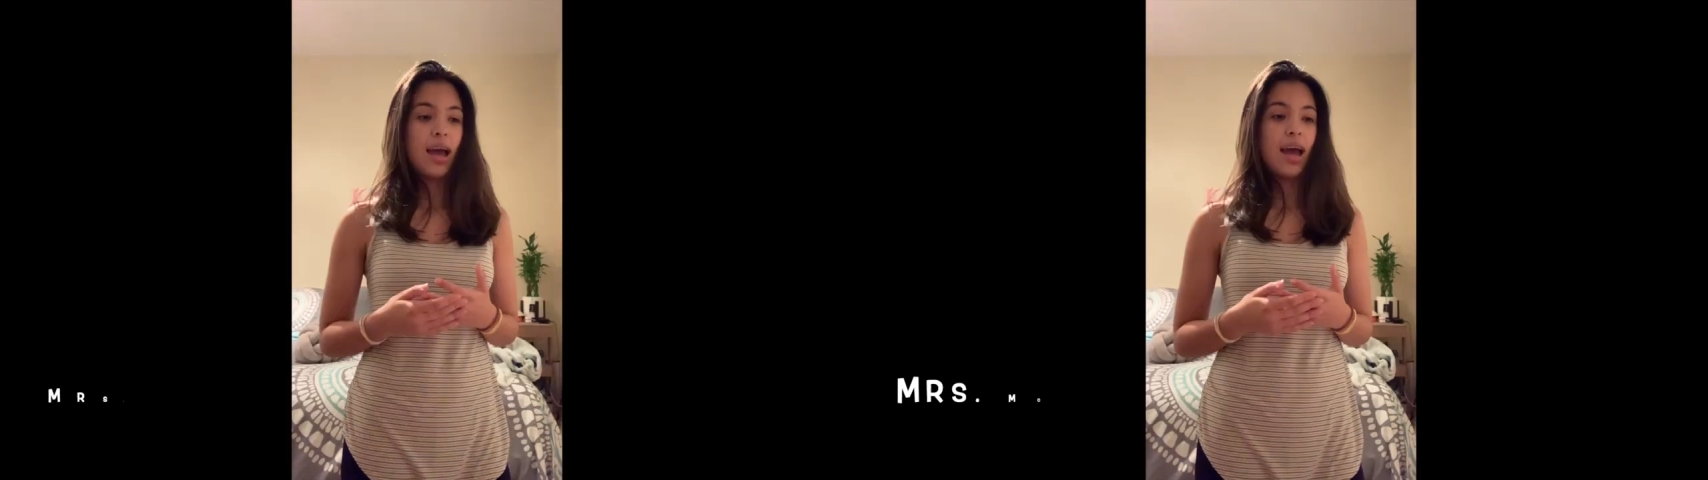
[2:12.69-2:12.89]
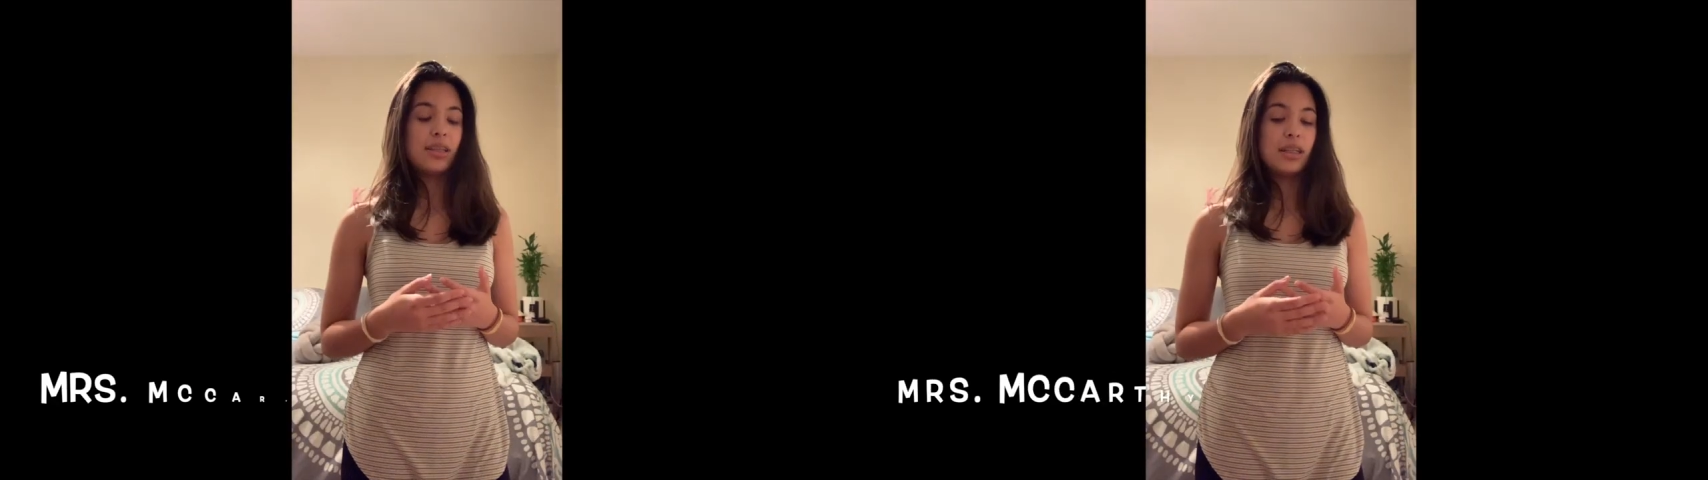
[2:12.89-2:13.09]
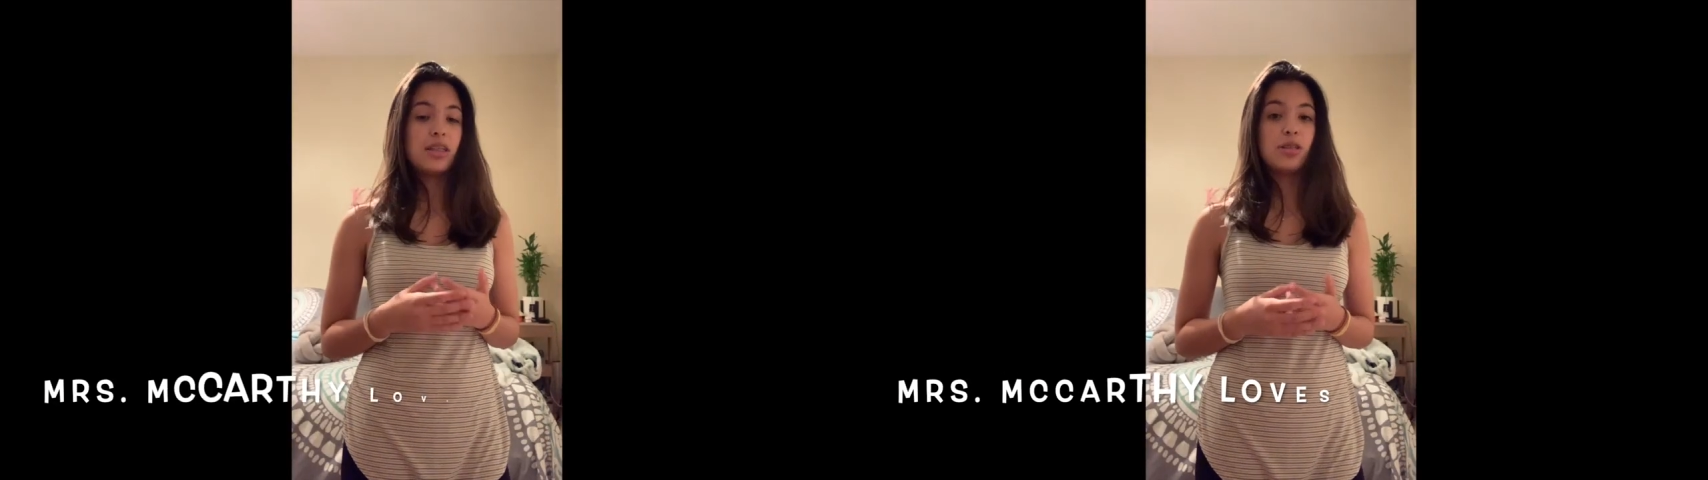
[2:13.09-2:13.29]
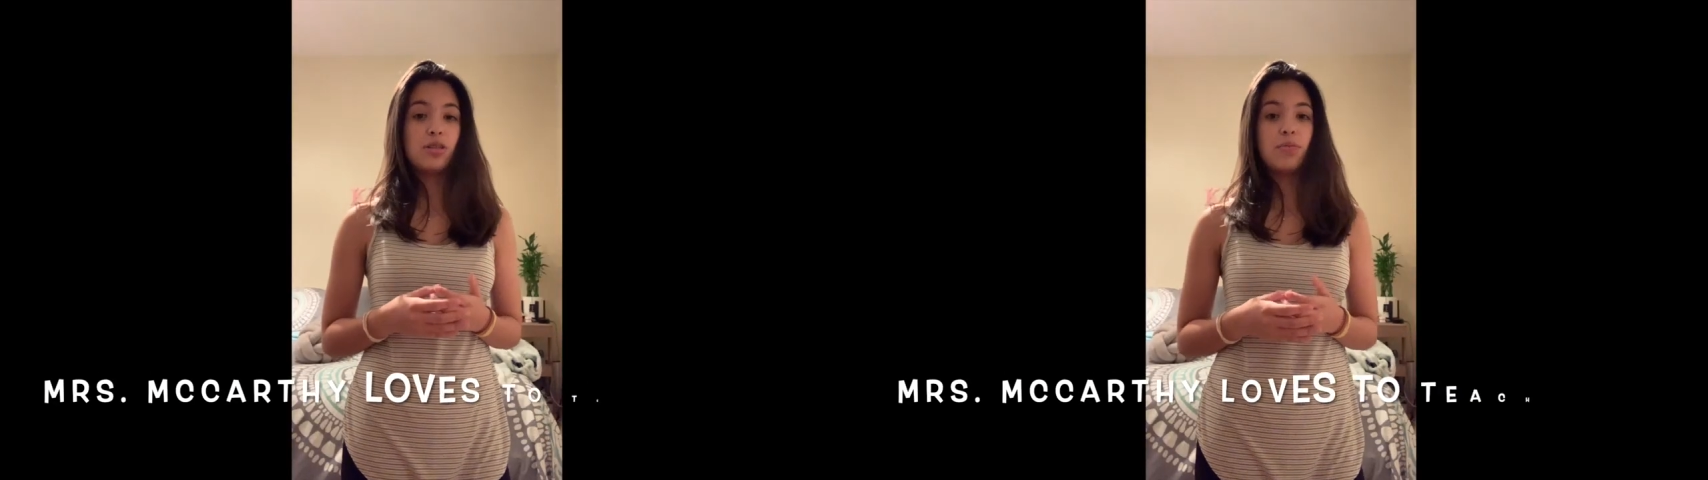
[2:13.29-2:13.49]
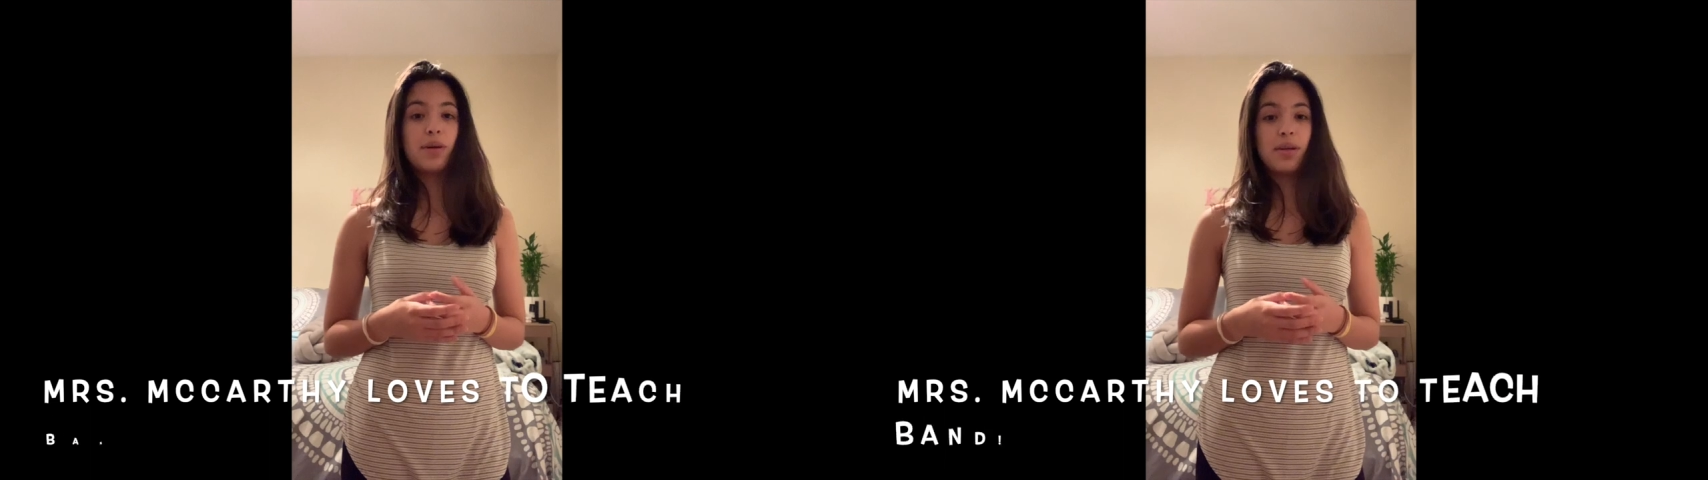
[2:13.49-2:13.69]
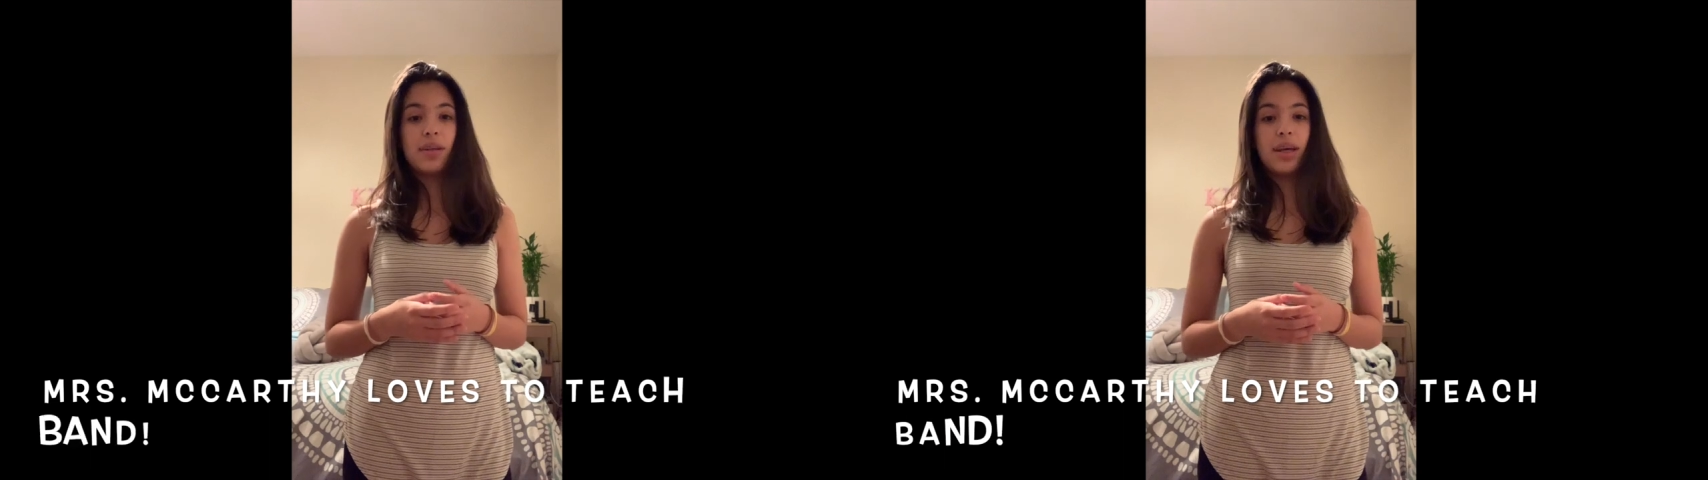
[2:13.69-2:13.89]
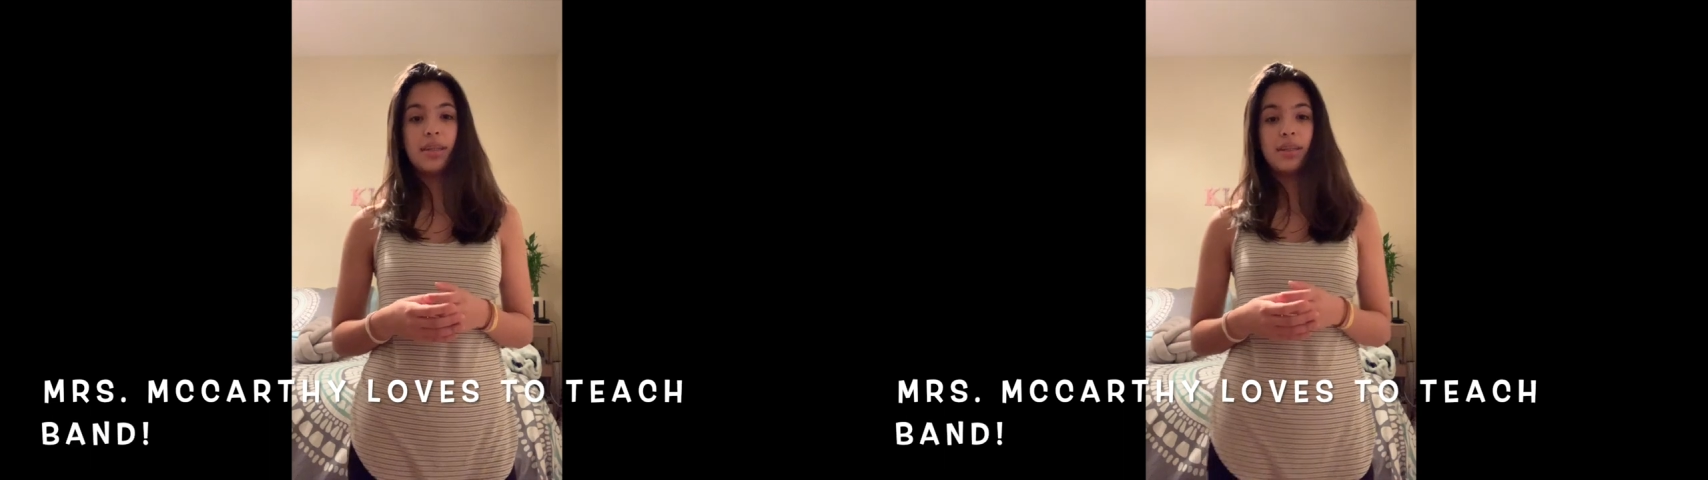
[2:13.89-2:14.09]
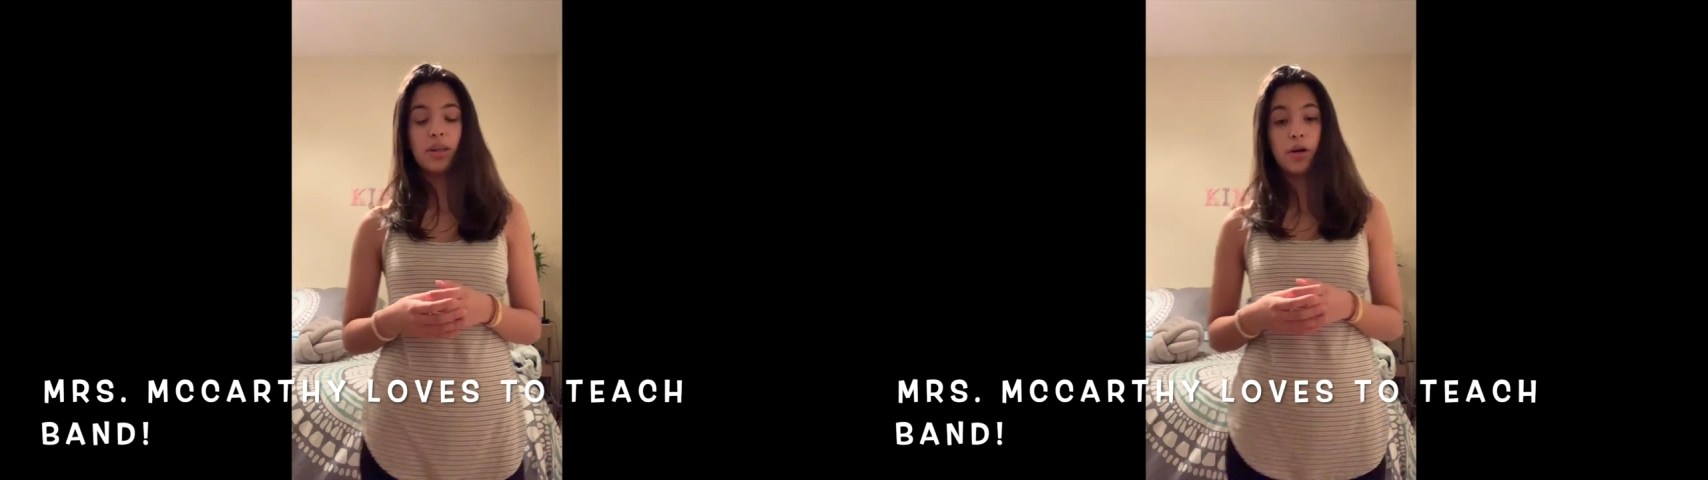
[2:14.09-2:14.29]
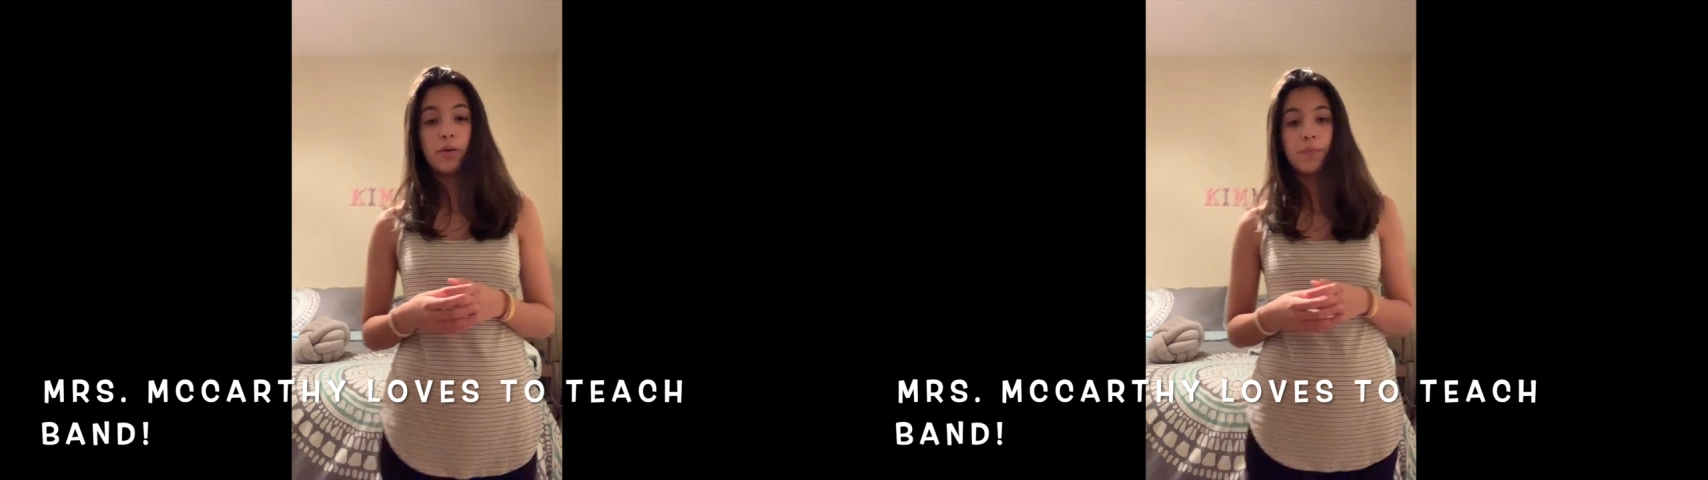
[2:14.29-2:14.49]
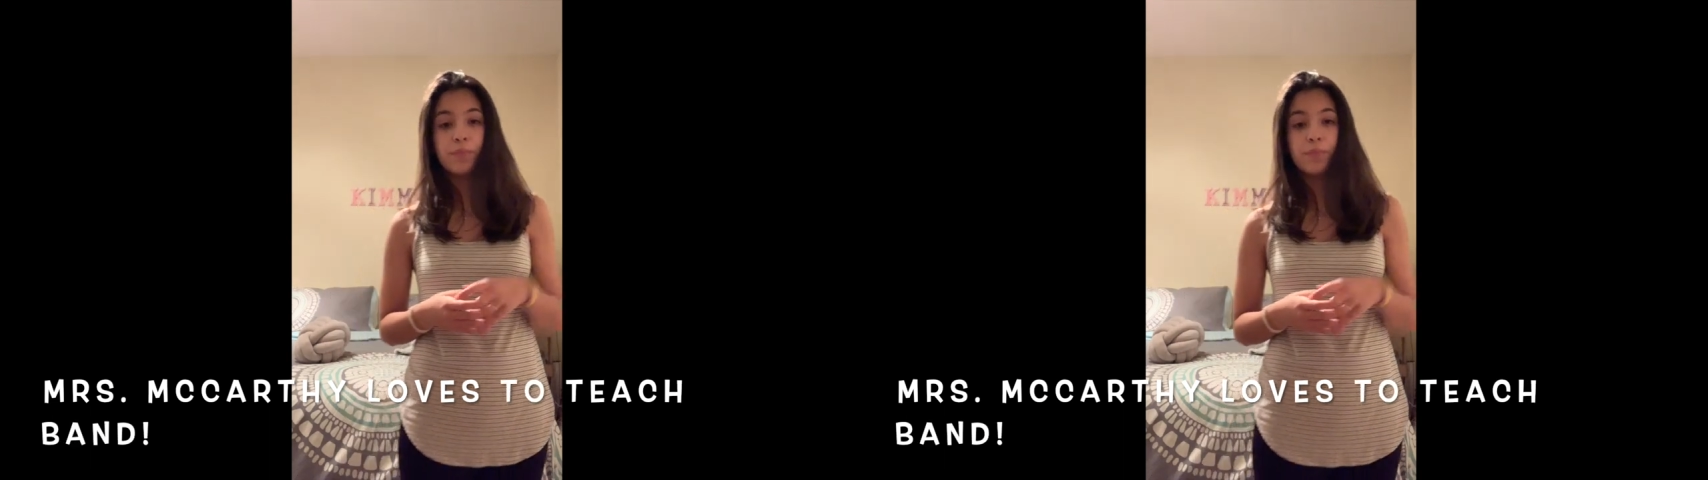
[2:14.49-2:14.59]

and teaches you what you need to learn